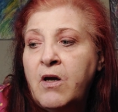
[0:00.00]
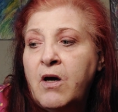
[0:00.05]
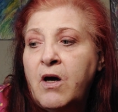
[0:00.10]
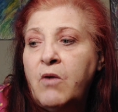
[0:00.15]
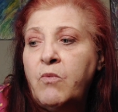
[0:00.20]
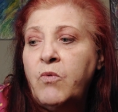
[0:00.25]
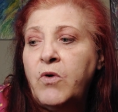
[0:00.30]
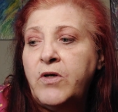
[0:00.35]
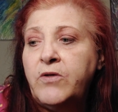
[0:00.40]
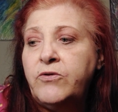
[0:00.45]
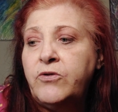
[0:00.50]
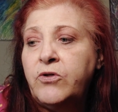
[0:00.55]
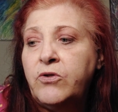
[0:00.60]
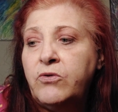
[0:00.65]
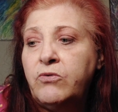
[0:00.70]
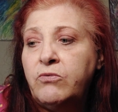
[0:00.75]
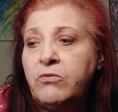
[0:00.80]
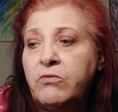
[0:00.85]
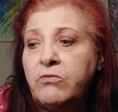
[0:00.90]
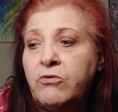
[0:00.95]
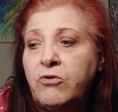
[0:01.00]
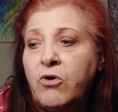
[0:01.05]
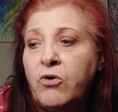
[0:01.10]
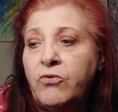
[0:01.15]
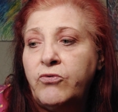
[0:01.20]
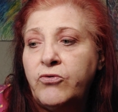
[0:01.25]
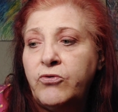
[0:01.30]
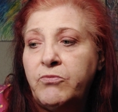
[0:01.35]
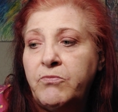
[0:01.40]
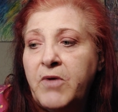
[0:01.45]
I want to go
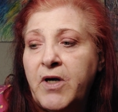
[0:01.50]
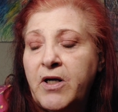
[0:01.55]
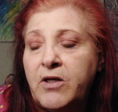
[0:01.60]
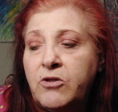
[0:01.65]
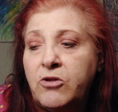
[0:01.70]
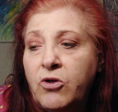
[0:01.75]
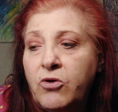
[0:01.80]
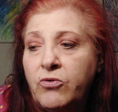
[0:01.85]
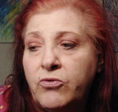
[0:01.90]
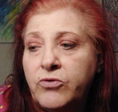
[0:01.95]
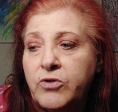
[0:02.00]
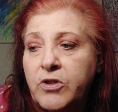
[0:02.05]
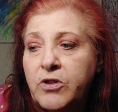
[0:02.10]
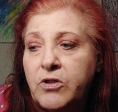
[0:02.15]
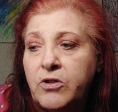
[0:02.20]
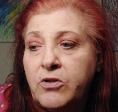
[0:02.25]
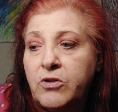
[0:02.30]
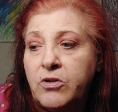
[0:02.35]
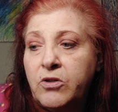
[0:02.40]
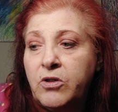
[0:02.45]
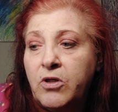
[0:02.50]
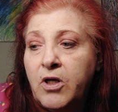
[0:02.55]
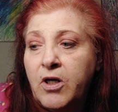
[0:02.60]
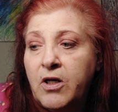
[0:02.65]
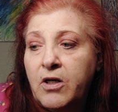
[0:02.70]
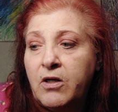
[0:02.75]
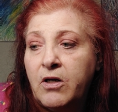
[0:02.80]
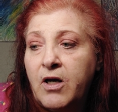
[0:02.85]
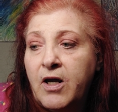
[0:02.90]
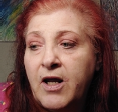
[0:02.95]
through my clothes and
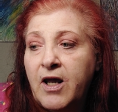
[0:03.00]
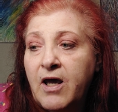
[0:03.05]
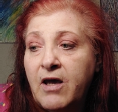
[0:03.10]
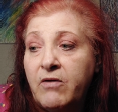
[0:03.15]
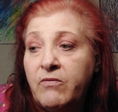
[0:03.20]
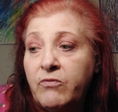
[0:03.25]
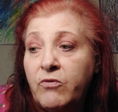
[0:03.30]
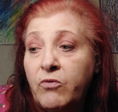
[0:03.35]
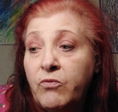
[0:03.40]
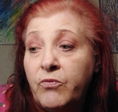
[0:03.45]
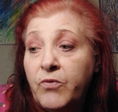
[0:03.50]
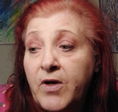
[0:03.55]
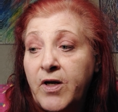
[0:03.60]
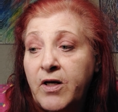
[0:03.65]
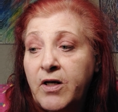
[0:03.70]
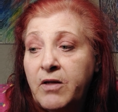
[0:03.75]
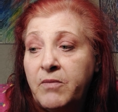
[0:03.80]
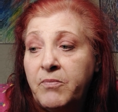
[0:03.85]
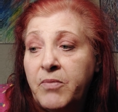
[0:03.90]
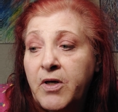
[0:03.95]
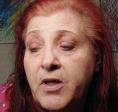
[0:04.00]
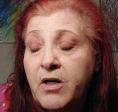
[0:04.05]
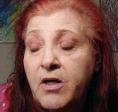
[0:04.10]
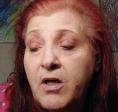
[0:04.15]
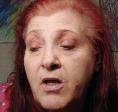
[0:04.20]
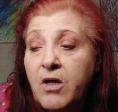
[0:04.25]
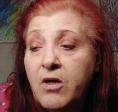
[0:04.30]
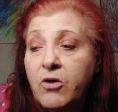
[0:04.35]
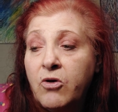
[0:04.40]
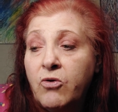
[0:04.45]
and I have already, but
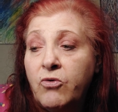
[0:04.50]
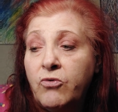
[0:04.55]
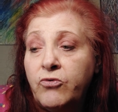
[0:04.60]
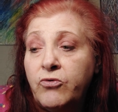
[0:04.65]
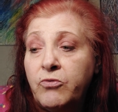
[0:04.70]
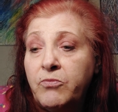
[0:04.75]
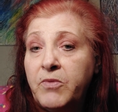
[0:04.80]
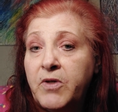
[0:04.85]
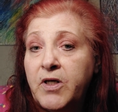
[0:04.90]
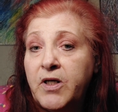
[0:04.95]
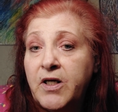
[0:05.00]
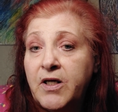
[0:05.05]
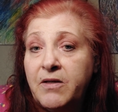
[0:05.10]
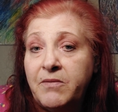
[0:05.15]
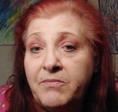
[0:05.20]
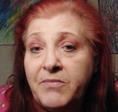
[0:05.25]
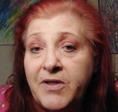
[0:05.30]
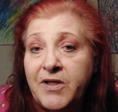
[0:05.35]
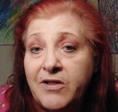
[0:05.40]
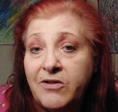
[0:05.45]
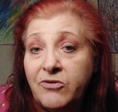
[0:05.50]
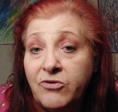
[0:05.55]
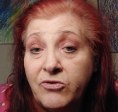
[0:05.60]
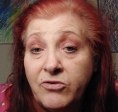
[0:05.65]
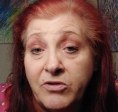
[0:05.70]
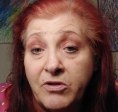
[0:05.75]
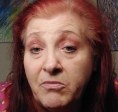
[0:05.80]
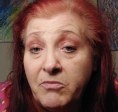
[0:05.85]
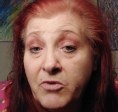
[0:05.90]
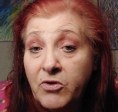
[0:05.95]
go through them again because there's
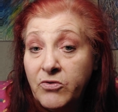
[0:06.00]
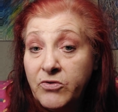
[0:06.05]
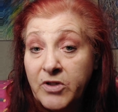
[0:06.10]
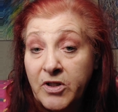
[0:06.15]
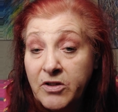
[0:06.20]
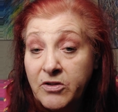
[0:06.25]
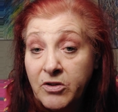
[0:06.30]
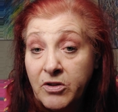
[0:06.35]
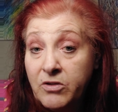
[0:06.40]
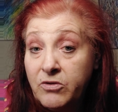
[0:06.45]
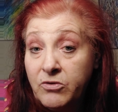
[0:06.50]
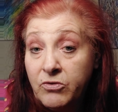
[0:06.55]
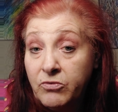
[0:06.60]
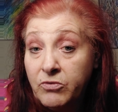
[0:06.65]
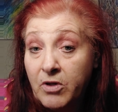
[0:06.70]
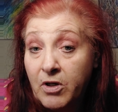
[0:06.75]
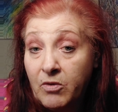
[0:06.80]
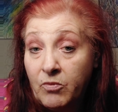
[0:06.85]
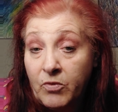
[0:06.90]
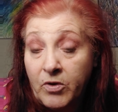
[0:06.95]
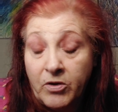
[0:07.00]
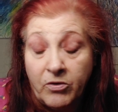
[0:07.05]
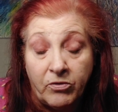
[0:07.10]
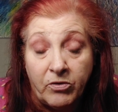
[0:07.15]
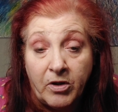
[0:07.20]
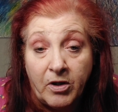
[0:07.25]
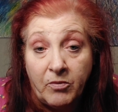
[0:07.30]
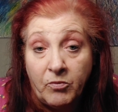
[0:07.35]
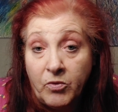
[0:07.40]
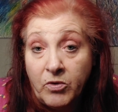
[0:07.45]
some clothes I just do not wear
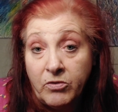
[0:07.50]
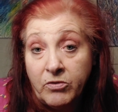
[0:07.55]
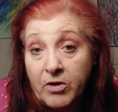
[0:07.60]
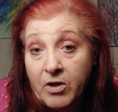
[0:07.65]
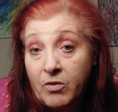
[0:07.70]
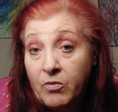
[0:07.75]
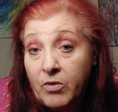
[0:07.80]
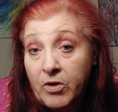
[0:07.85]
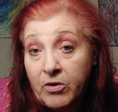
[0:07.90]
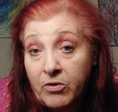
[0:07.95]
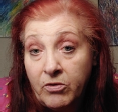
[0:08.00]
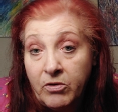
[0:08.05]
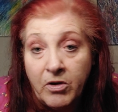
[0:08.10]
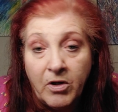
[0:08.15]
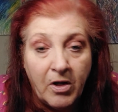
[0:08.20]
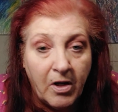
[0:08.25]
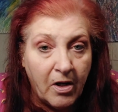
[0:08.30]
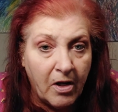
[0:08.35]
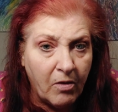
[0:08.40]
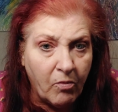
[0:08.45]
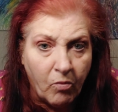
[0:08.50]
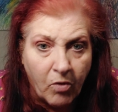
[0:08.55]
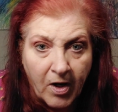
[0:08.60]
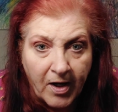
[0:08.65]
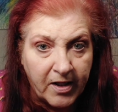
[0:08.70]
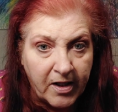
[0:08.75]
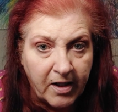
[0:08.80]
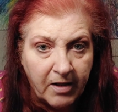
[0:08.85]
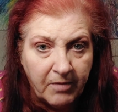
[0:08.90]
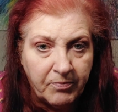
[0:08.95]
and I will not wear.
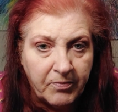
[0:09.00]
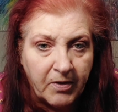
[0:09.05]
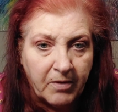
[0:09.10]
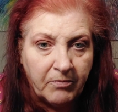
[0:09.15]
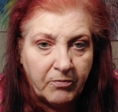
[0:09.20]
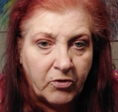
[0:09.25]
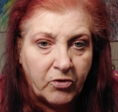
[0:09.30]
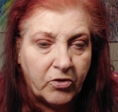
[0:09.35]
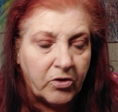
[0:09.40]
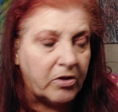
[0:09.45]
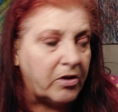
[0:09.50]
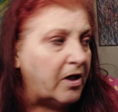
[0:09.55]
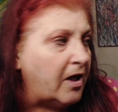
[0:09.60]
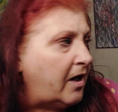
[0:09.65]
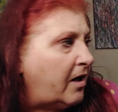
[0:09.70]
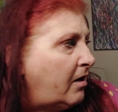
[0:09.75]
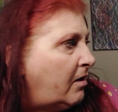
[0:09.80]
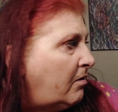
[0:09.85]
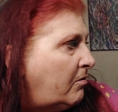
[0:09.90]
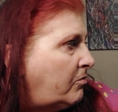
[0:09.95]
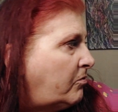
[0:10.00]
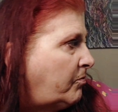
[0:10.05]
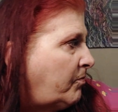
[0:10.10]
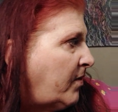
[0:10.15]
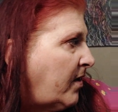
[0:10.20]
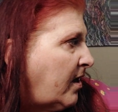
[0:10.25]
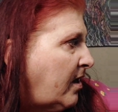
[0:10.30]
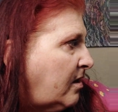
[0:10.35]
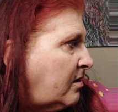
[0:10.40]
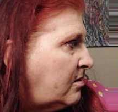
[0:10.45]
Why keep them? They're just taking up
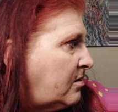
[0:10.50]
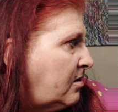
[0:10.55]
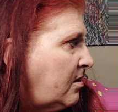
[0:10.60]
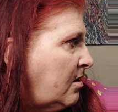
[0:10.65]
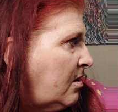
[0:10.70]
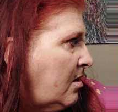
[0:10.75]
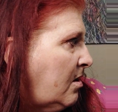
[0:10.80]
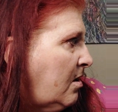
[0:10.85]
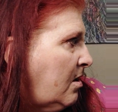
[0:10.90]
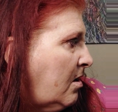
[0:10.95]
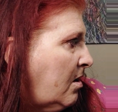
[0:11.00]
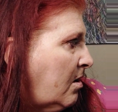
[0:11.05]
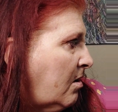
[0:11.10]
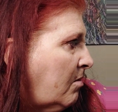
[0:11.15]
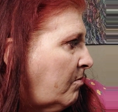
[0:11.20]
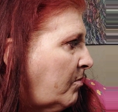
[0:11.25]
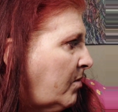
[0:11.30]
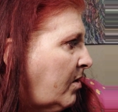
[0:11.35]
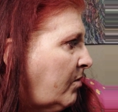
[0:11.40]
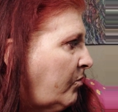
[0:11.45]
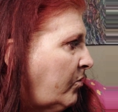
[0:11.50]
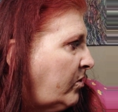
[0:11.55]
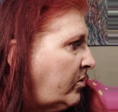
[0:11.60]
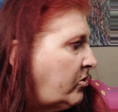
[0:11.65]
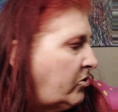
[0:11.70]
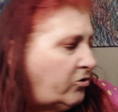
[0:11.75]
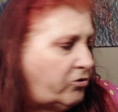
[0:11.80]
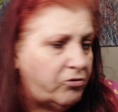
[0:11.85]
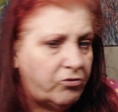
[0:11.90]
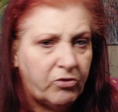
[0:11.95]
space. Um, I
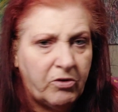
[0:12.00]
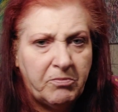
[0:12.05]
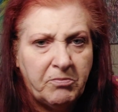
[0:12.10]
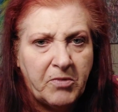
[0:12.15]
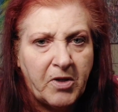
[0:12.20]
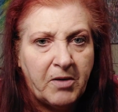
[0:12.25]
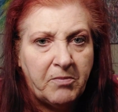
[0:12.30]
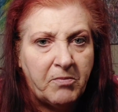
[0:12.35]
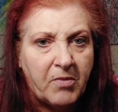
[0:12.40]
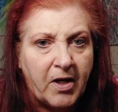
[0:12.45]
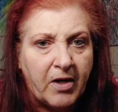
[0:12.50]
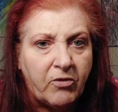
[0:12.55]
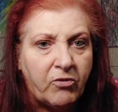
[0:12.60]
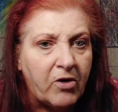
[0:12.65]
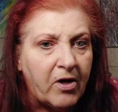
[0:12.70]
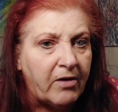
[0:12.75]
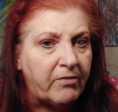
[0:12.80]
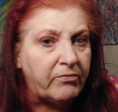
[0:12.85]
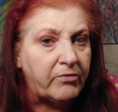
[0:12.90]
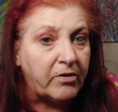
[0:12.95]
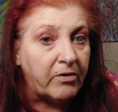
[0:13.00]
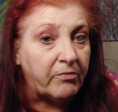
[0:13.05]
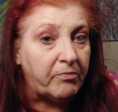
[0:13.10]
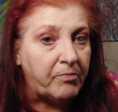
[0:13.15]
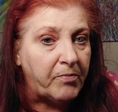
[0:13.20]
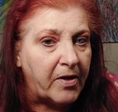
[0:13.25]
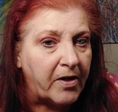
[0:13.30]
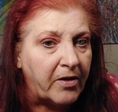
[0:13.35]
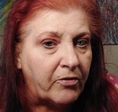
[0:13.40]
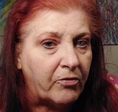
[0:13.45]
want to streamline my craft stuff
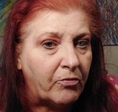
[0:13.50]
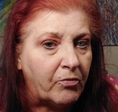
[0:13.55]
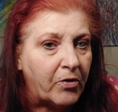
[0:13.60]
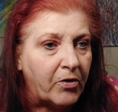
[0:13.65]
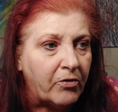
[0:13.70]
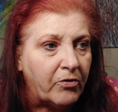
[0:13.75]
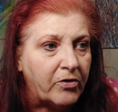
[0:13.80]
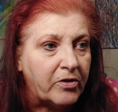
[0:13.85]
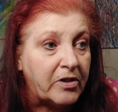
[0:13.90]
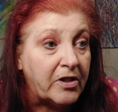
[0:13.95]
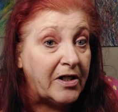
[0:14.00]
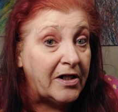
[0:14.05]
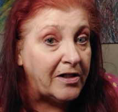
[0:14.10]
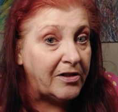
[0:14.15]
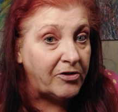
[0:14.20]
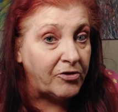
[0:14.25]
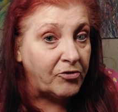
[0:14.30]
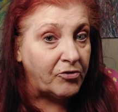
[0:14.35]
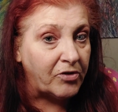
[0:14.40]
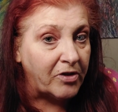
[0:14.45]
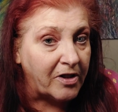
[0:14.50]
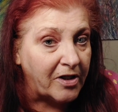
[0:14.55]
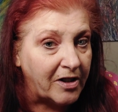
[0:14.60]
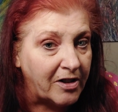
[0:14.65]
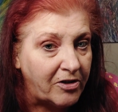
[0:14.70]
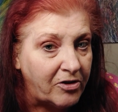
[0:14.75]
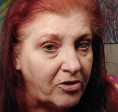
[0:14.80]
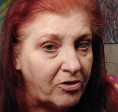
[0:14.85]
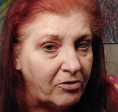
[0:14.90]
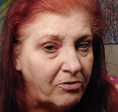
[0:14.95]
better where it's easier to
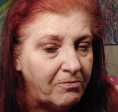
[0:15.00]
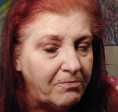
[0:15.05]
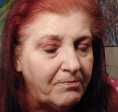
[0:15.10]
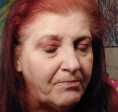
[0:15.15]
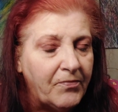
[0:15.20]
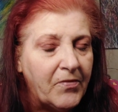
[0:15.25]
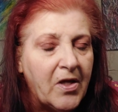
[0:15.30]
get to,